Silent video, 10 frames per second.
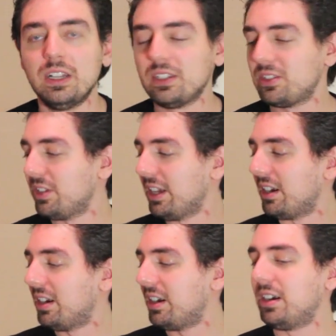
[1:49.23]
So
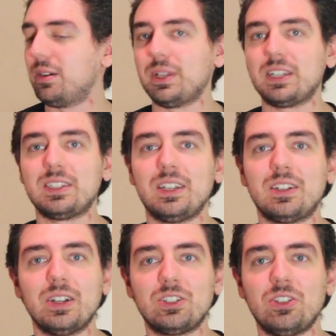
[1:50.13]
yeah, um, like I said,
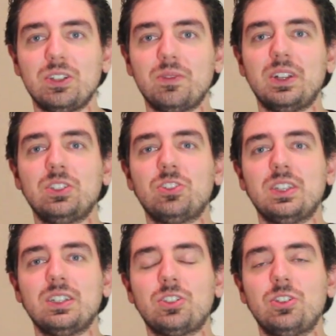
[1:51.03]
Collection Intervention
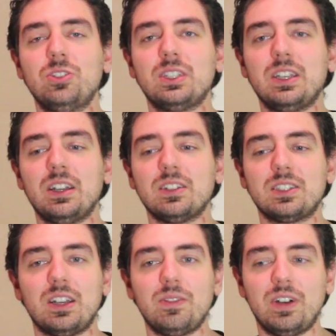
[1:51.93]
this Tuesday on
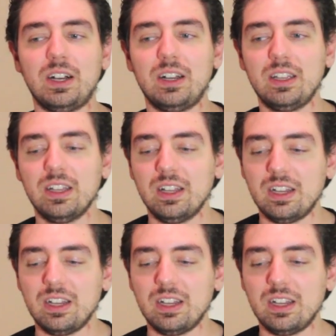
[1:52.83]
Syfy.